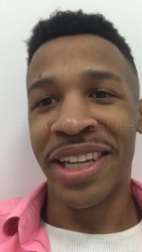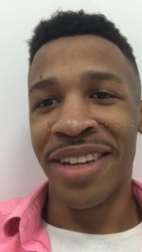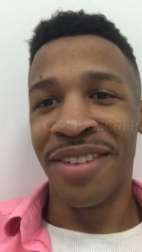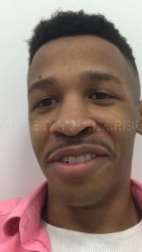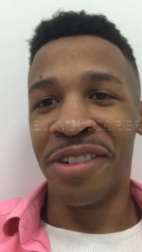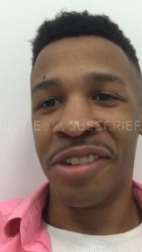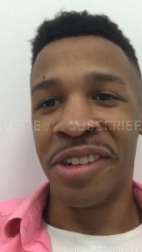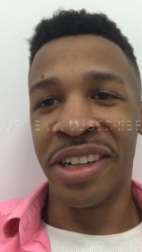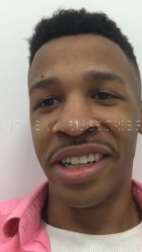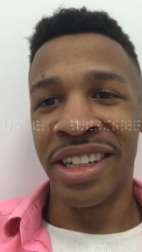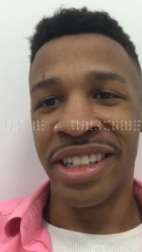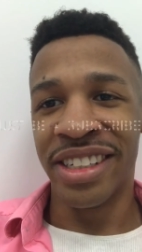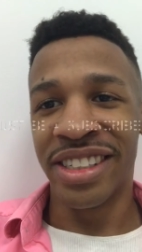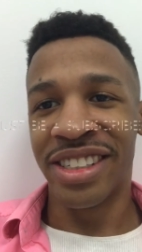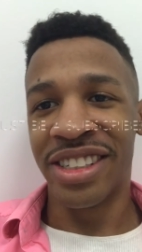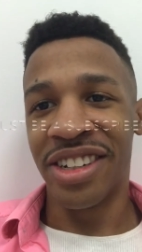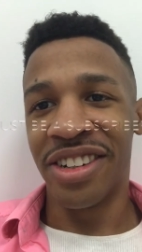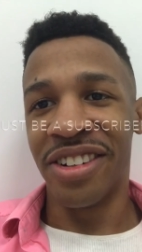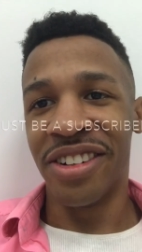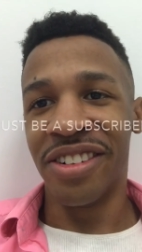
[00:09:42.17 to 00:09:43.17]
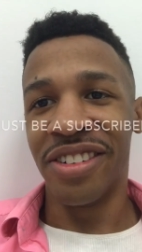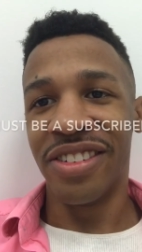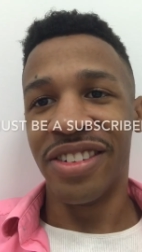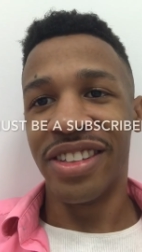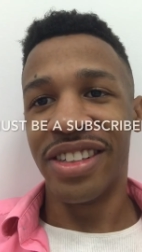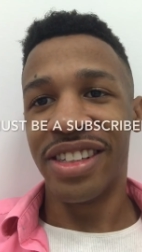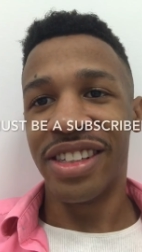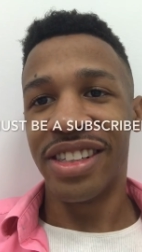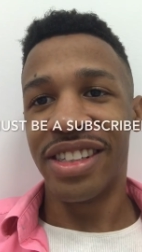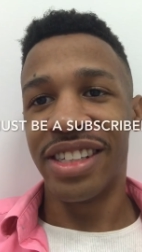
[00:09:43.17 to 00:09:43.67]
the giveaway. So
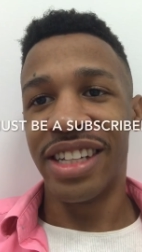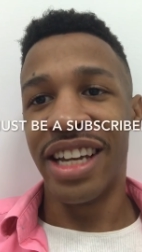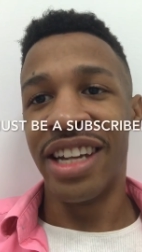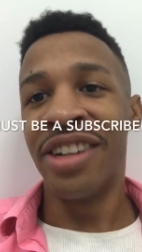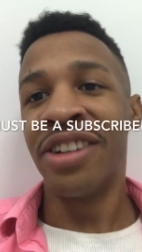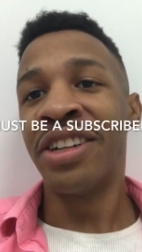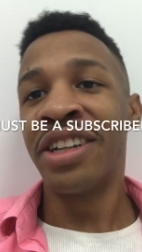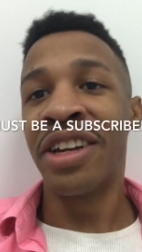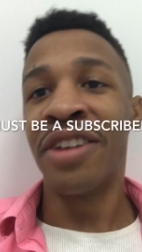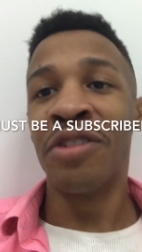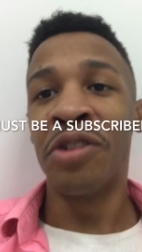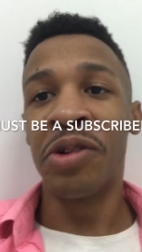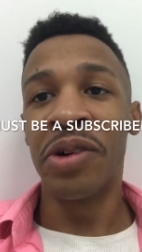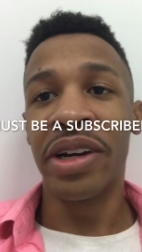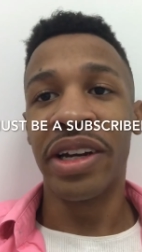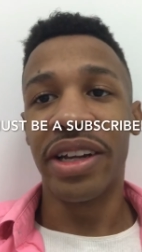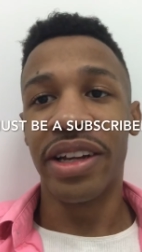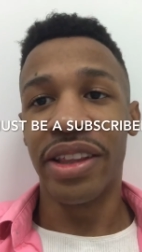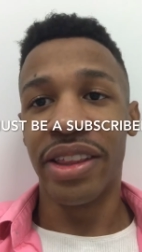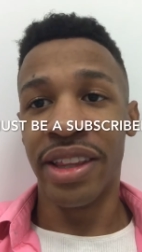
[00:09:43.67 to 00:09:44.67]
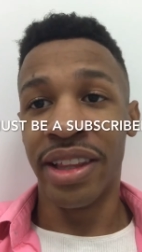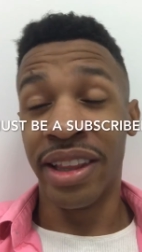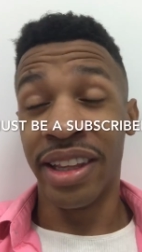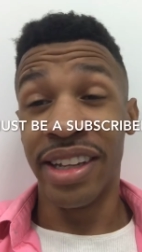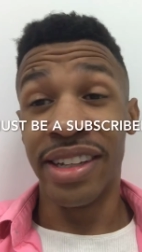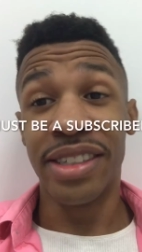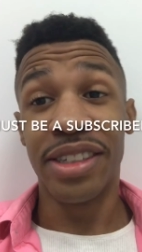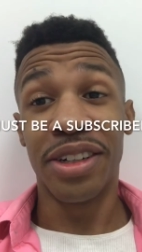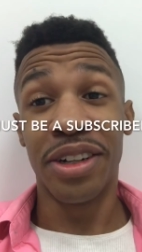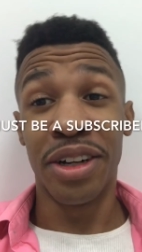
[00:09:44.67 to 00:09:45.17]
to enter the giveaway, the
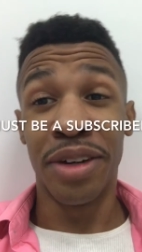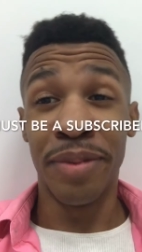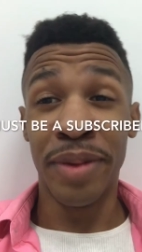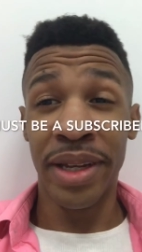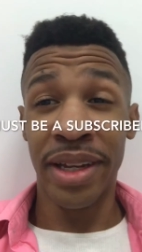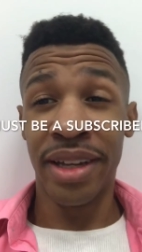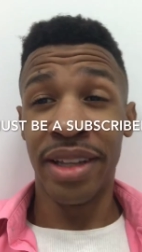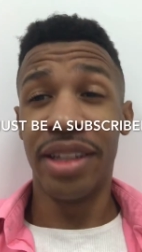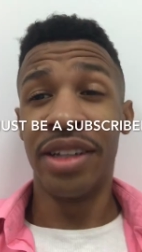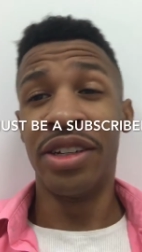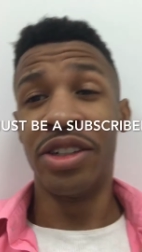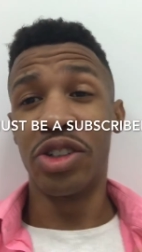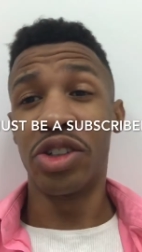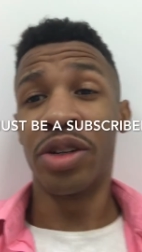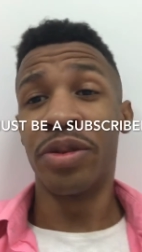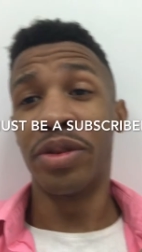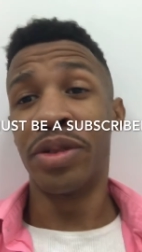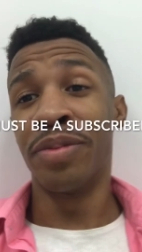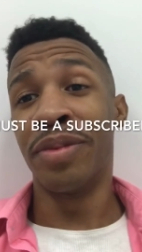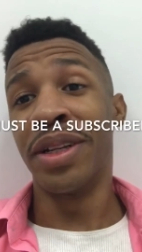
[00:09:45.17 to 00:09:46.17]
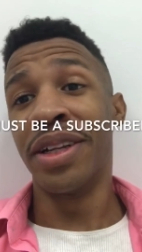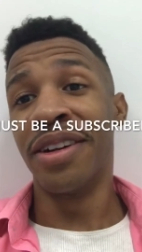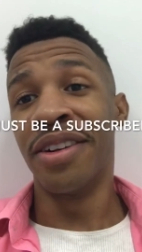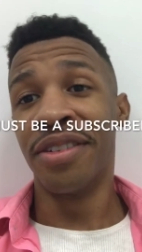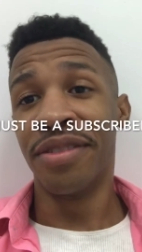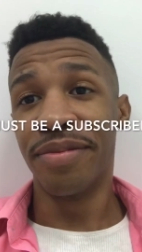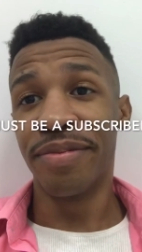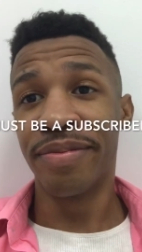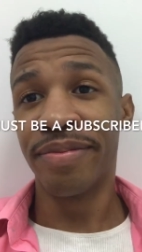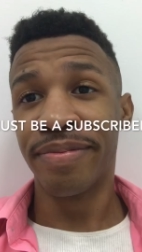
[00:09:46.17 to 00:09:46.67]
links are going to be in the description
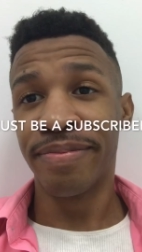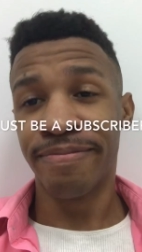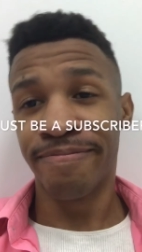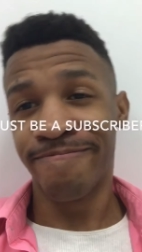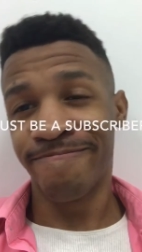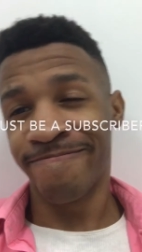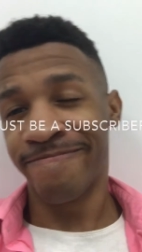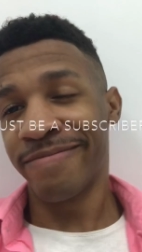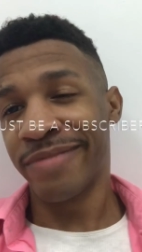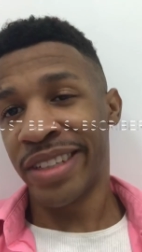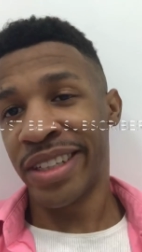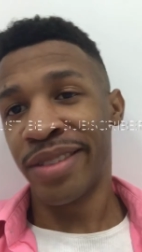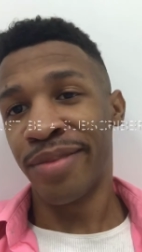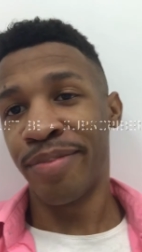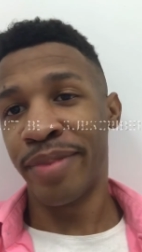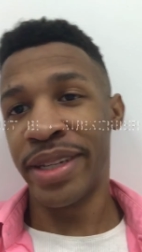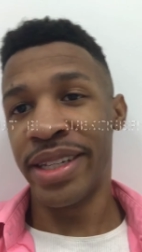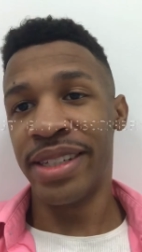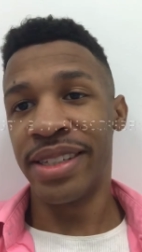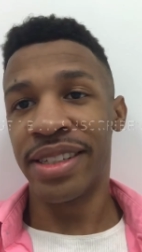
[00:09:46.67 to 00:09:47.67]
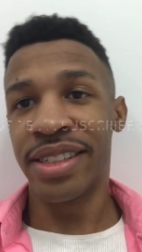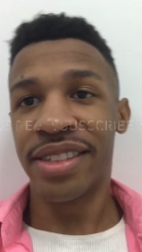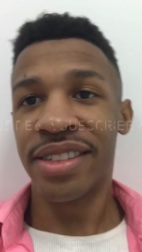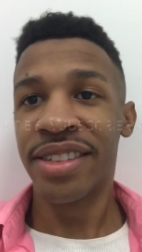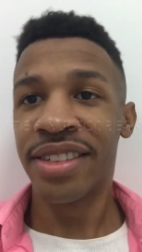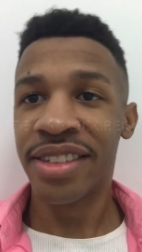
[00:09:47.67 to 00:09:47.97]
below. Peace.